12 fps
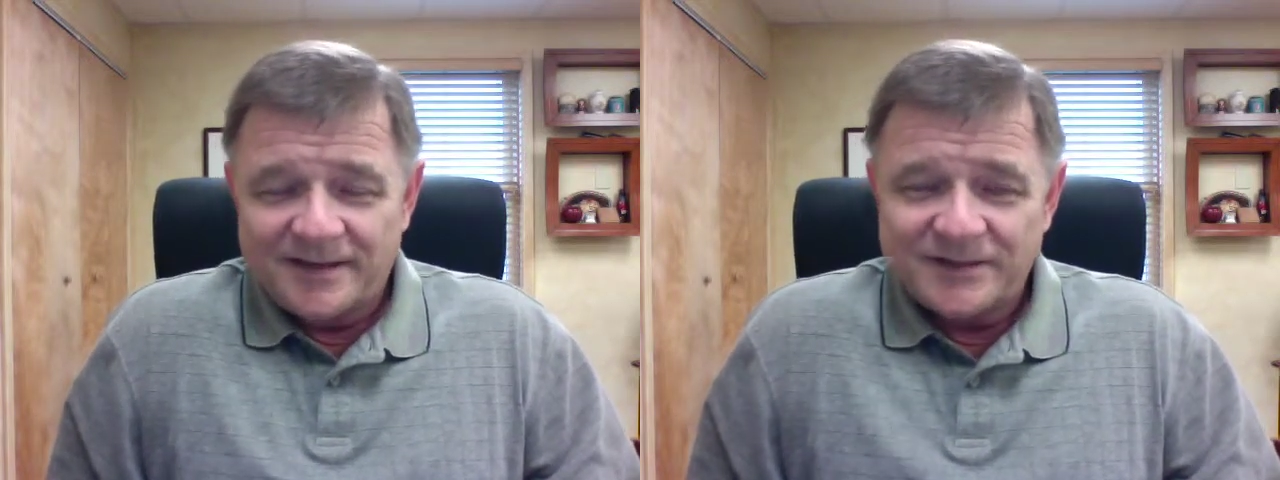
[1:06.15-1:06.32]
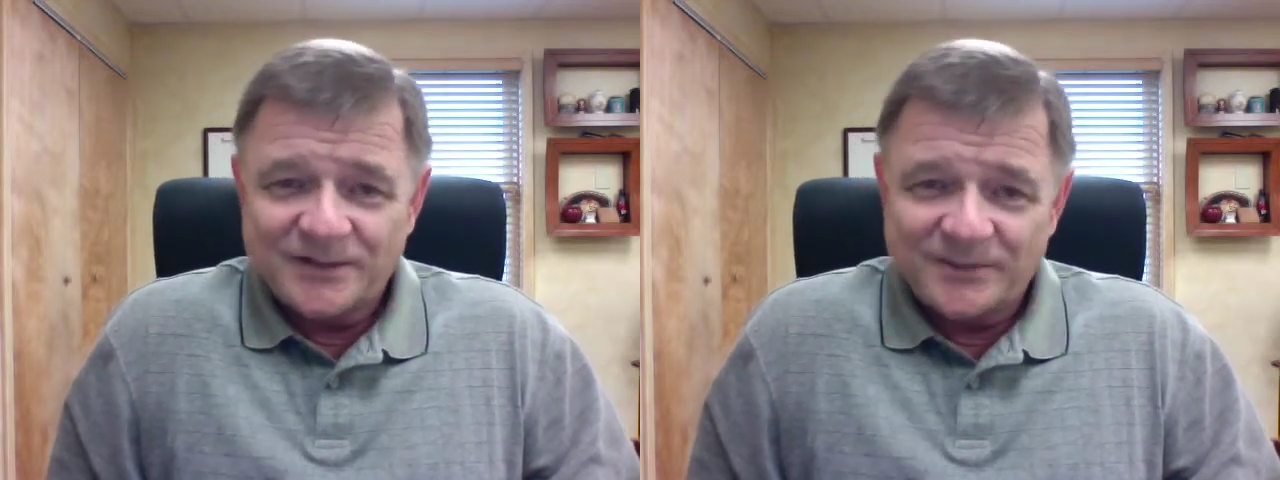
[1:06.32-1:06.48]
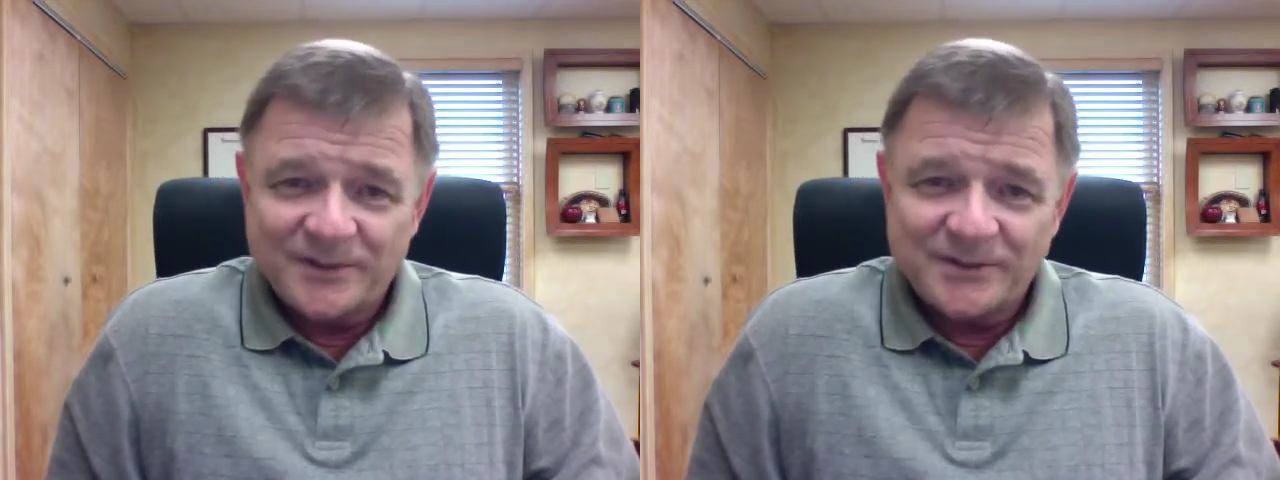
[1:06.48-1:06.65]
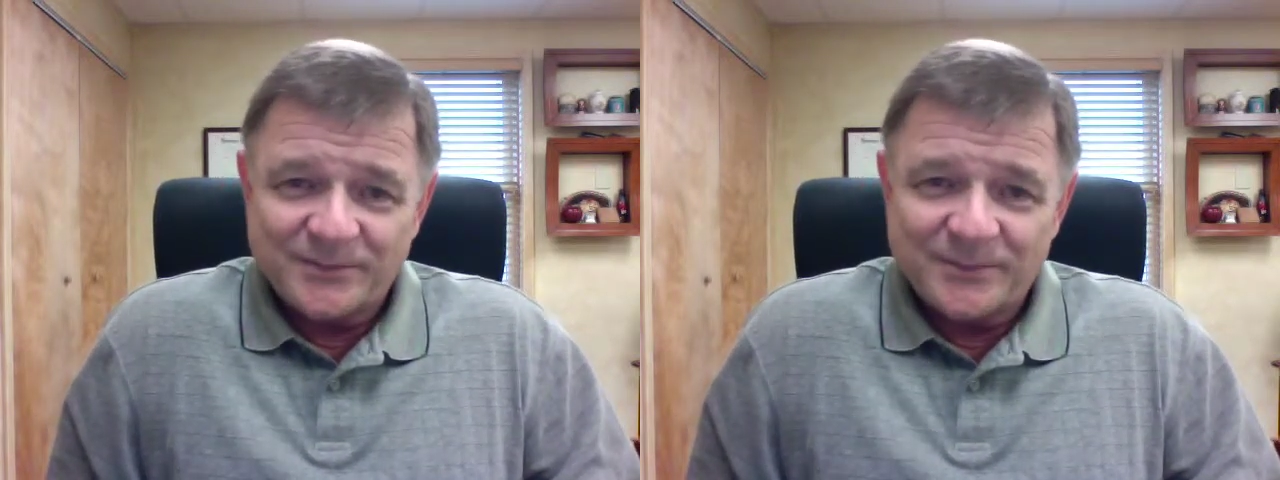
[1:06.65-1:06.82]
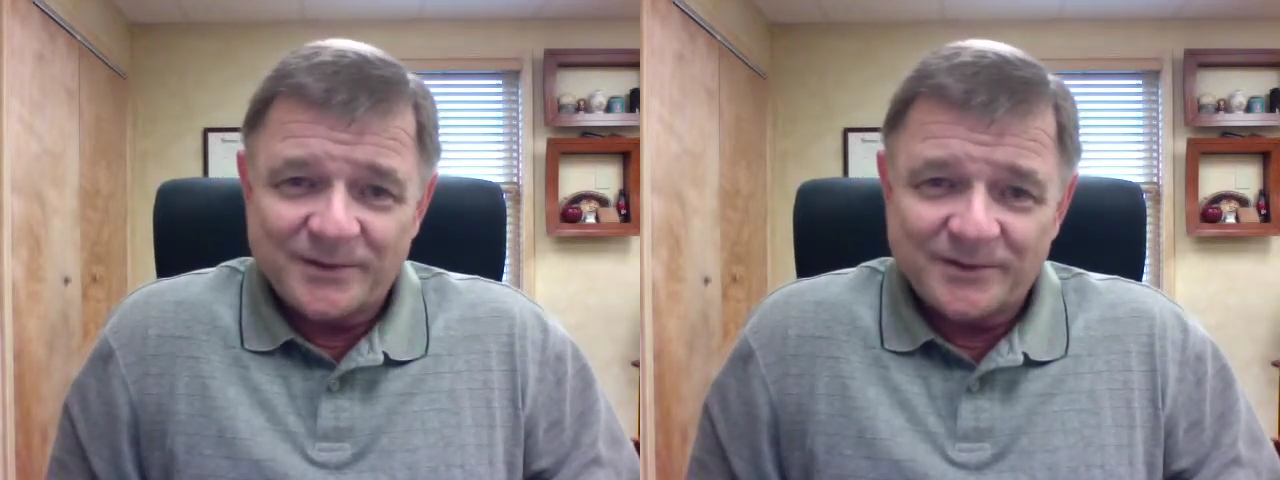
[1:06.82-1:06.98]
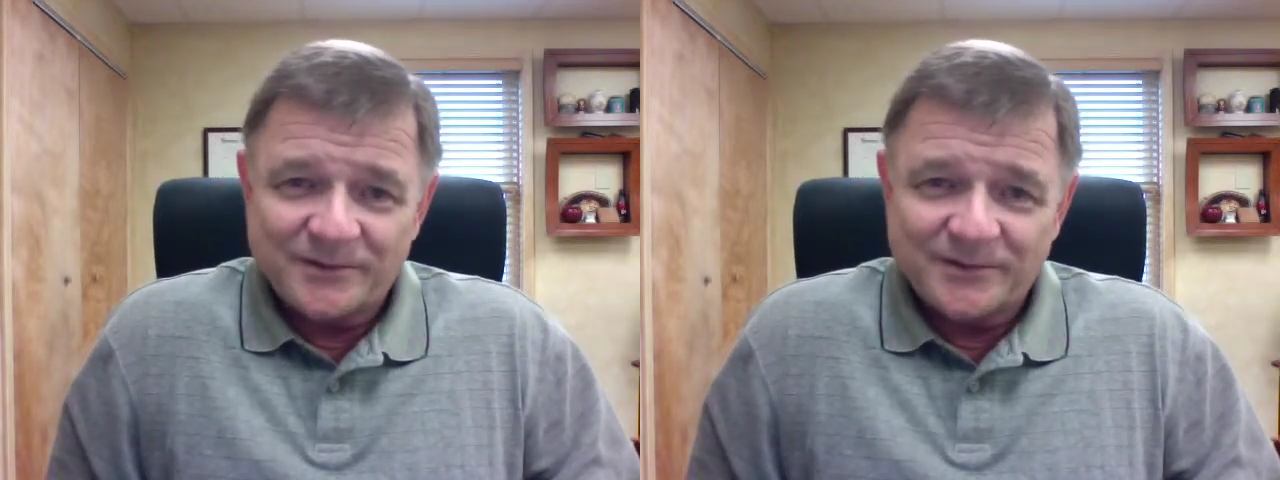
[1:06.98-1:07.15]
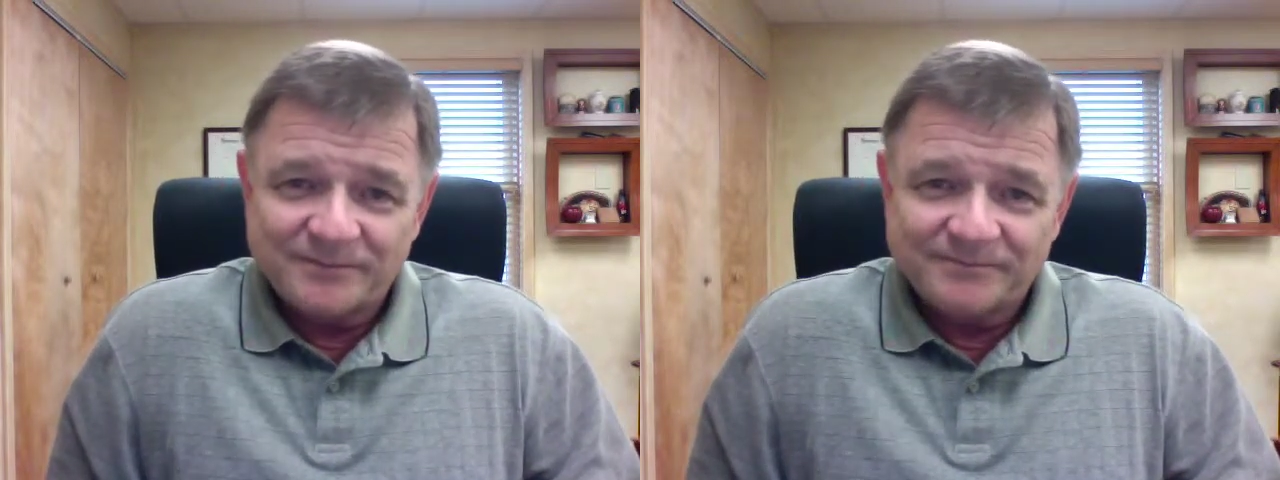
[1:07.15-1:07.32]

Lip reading: she must have been